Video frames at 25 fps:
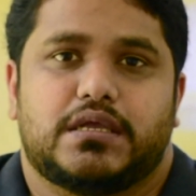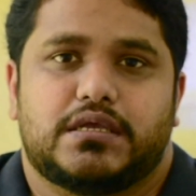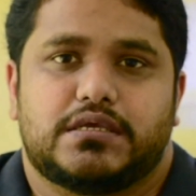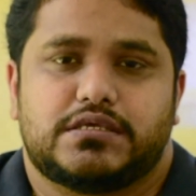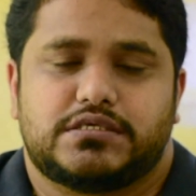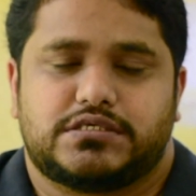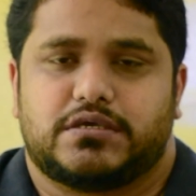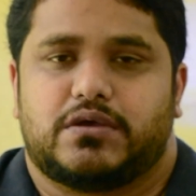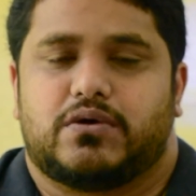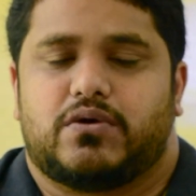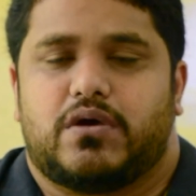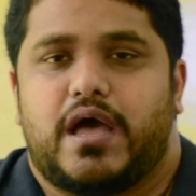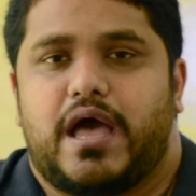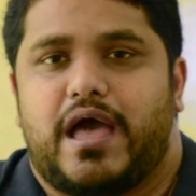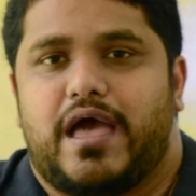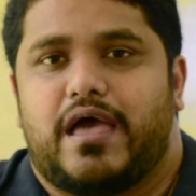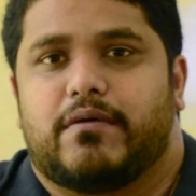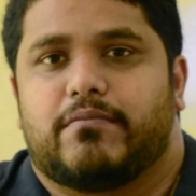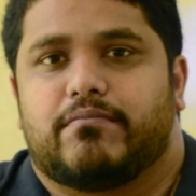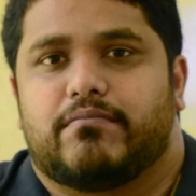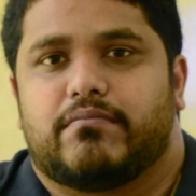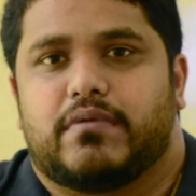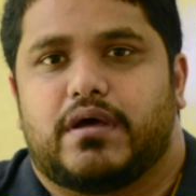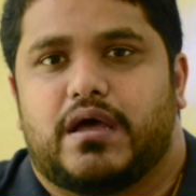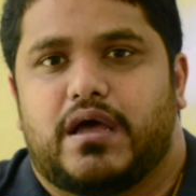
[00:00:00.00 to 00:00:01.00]
So I
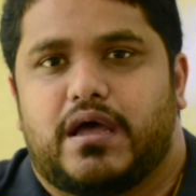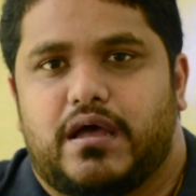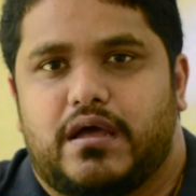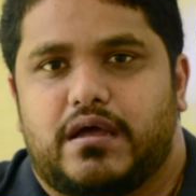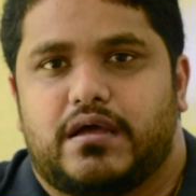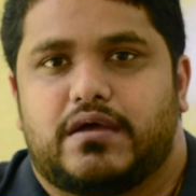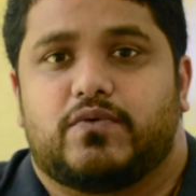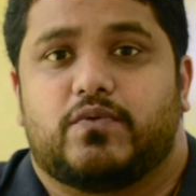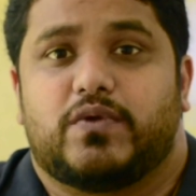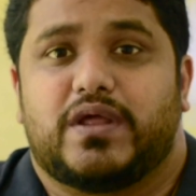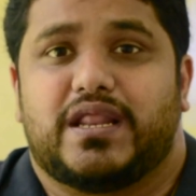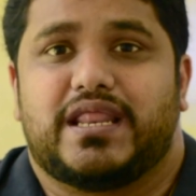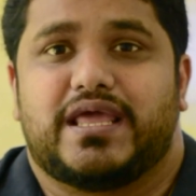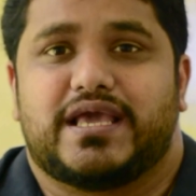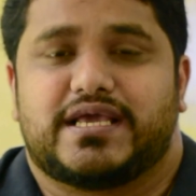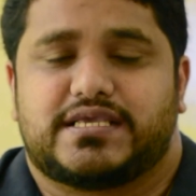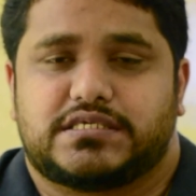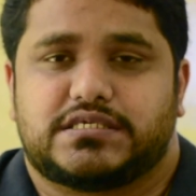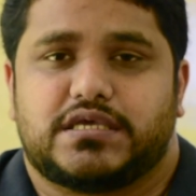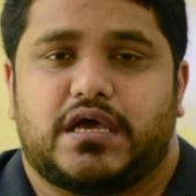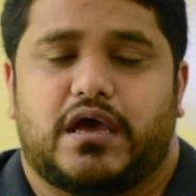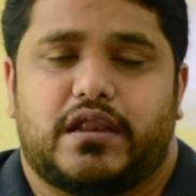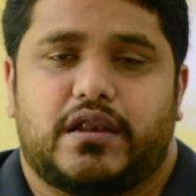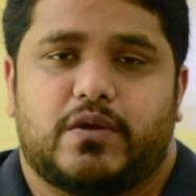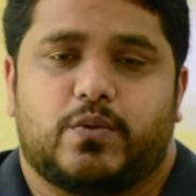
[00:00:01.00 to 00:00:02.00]
am really
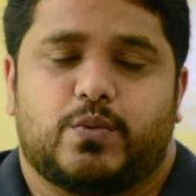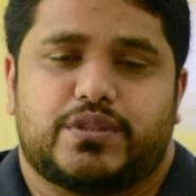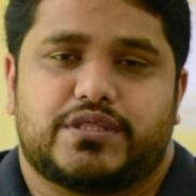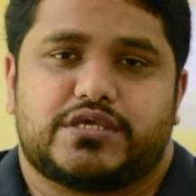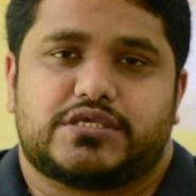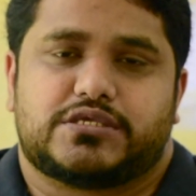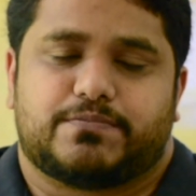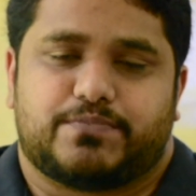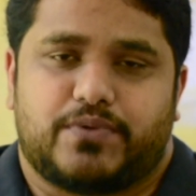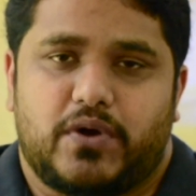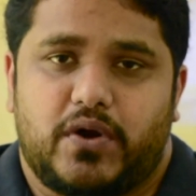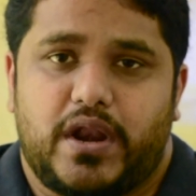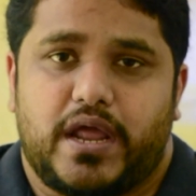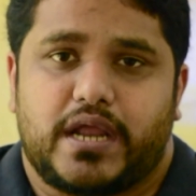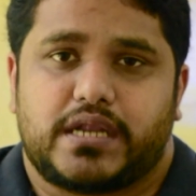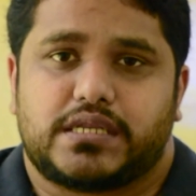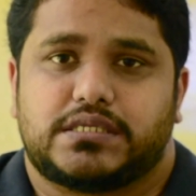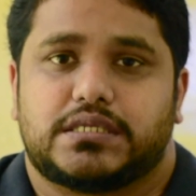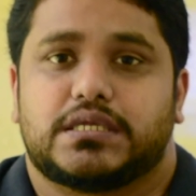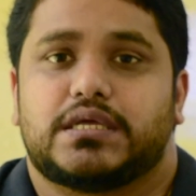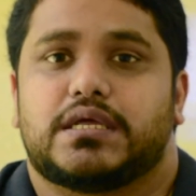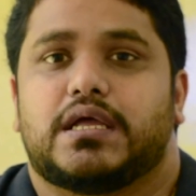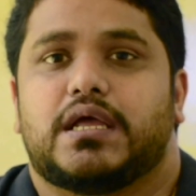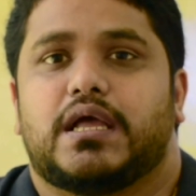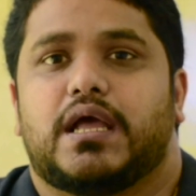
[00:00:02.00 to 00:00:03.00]
excited with this product,